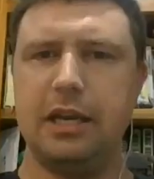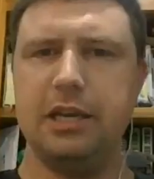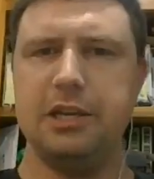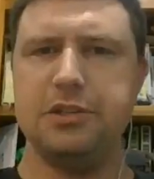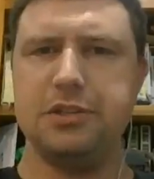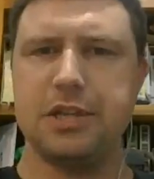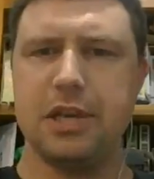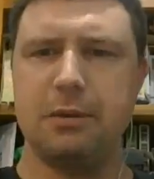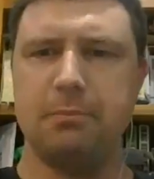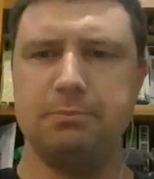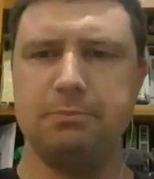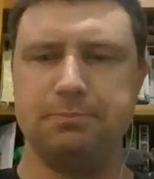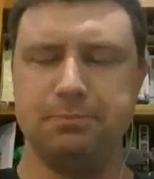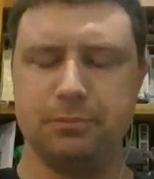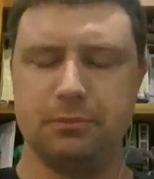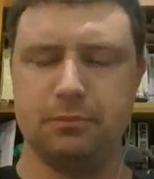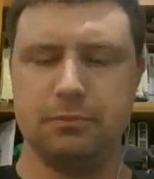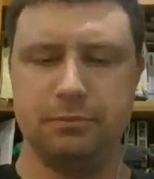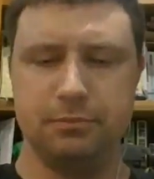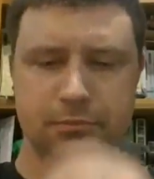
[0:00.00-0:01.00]
is
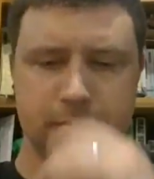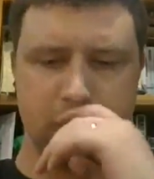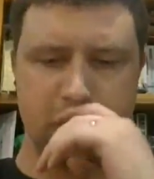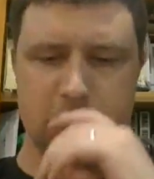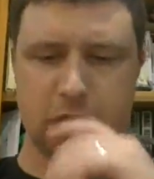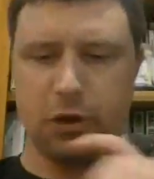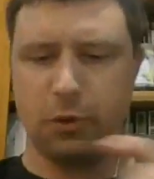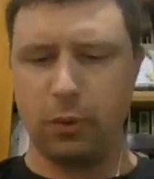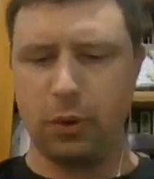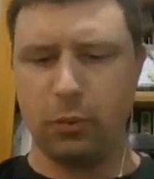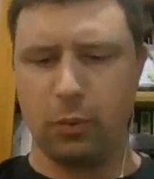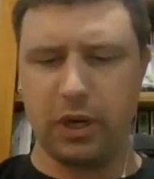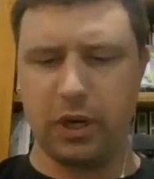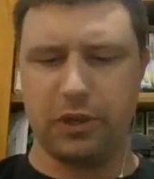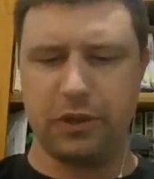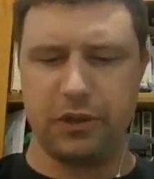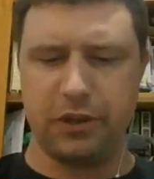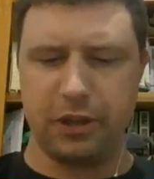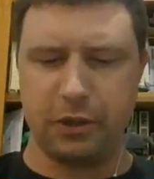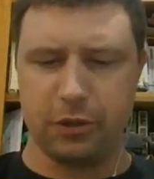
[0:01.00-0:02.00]
sorry, one
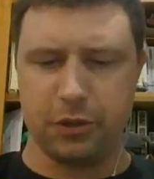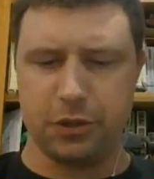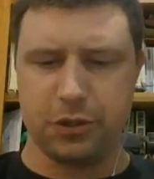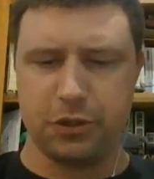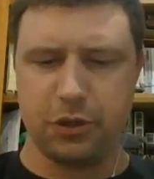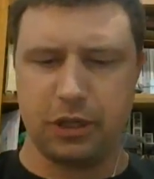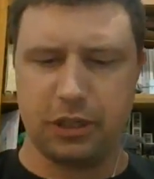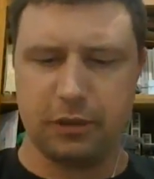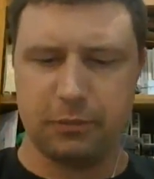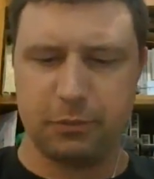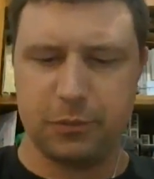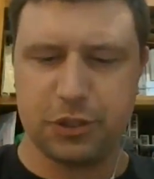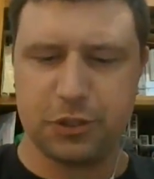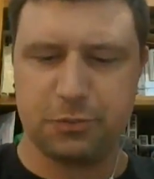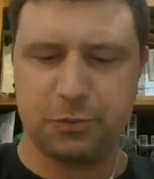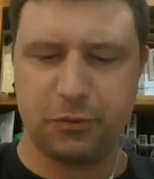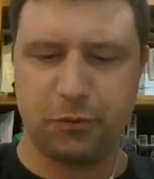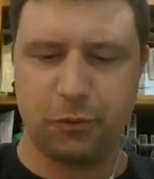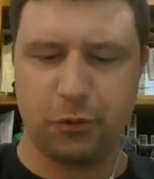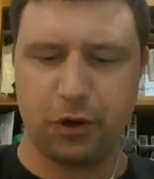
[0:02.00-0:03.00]
other thing on the shooting just
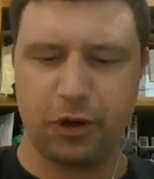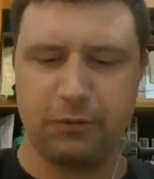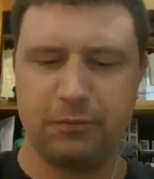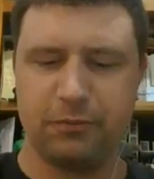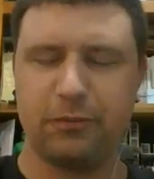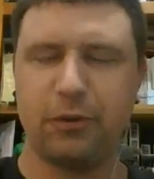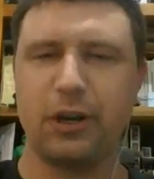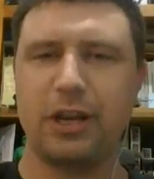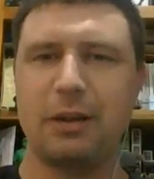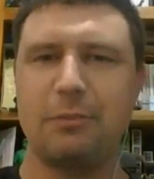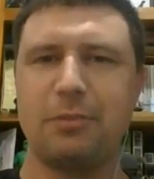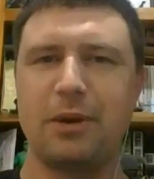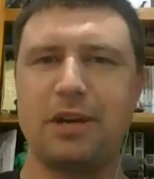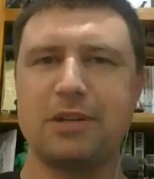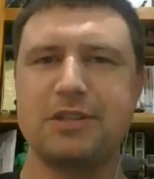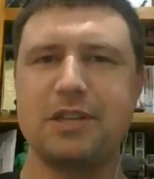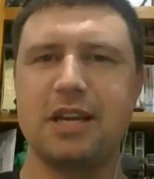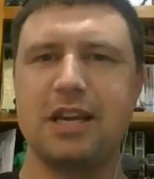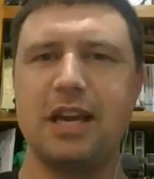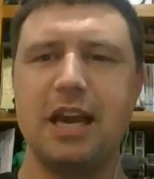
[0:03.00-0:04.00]
before I get past
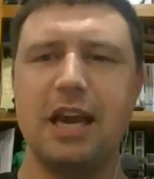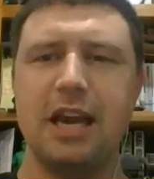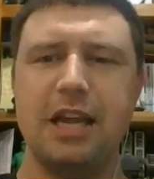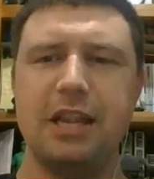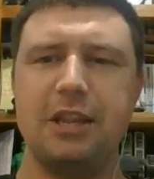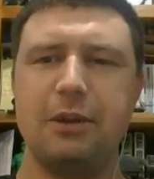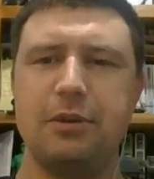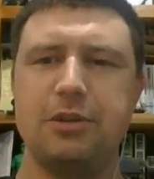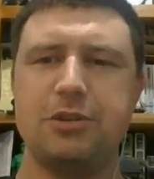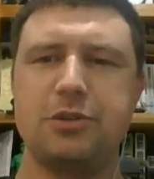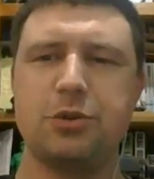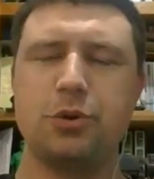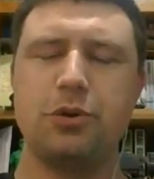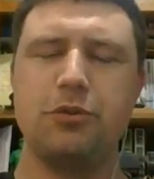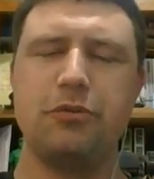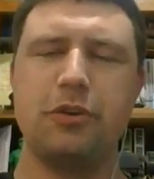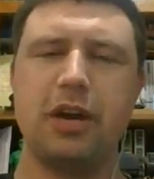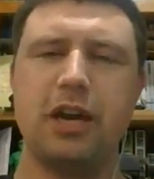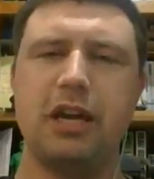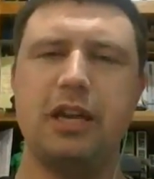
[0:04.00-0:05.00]
that. There is sort of
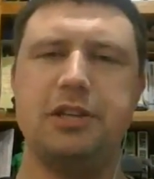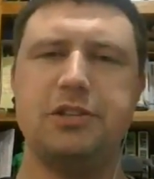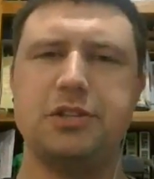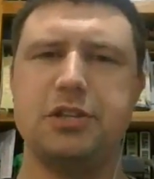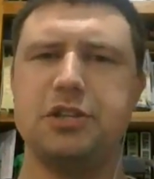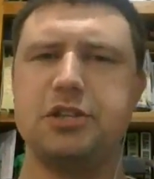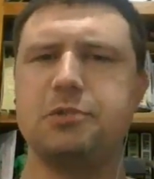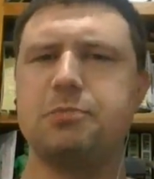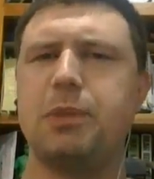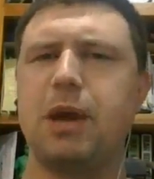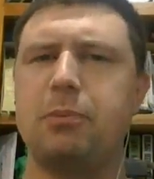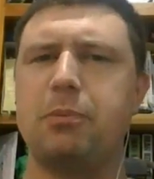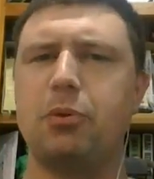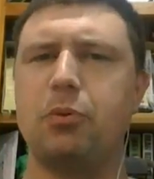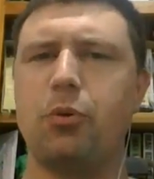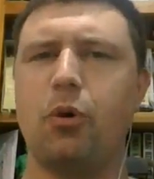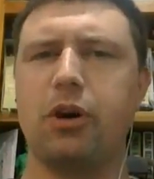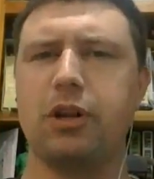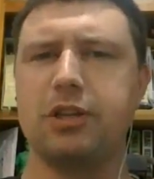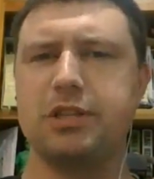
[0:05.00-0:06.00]
a scissors, paper,
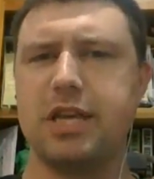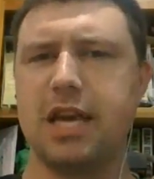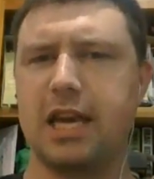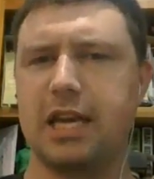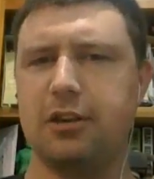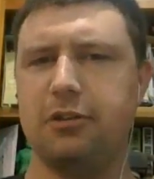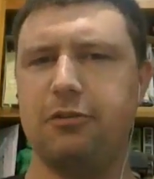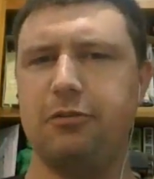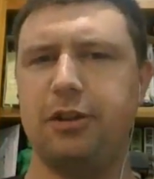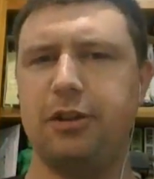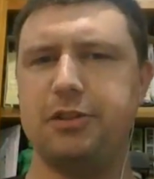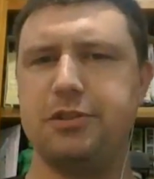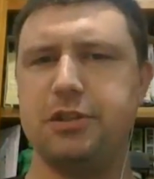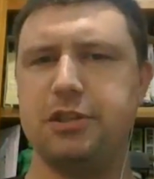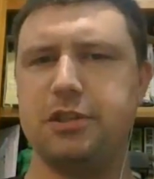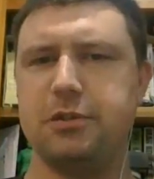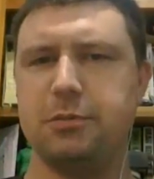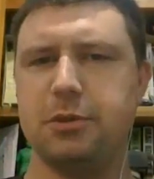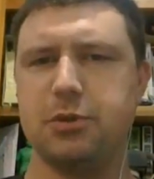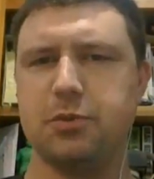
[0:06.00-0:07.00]
rock attack and defense
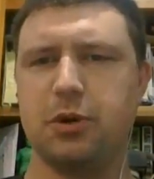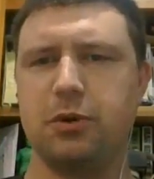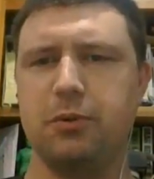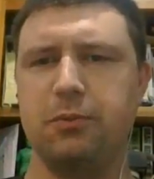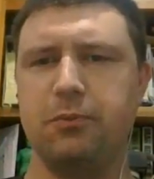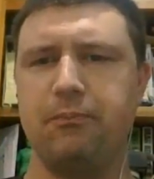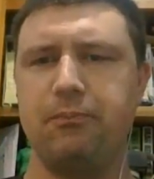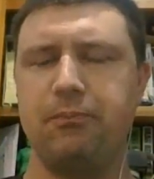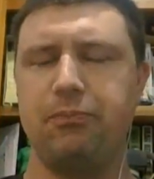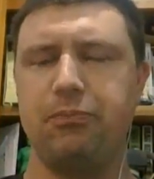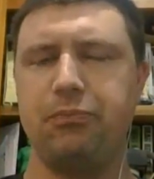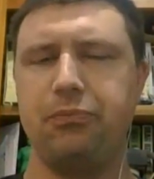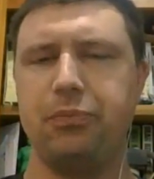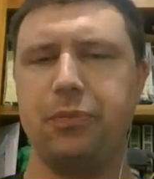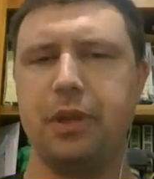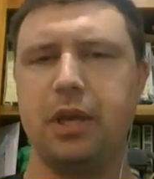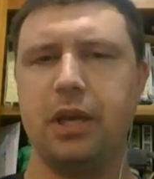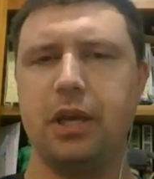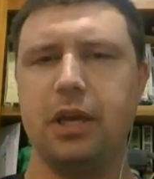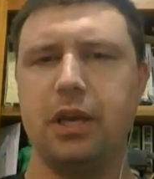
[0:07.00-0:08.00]
system as well.
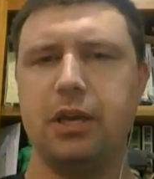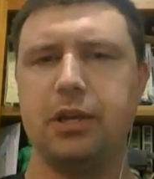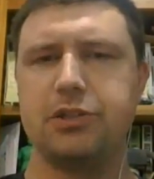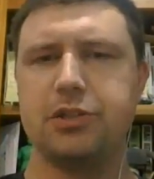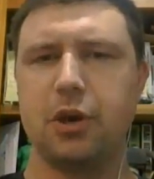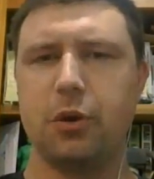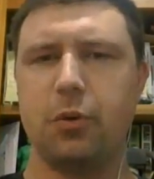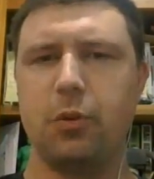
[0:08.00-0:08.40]
So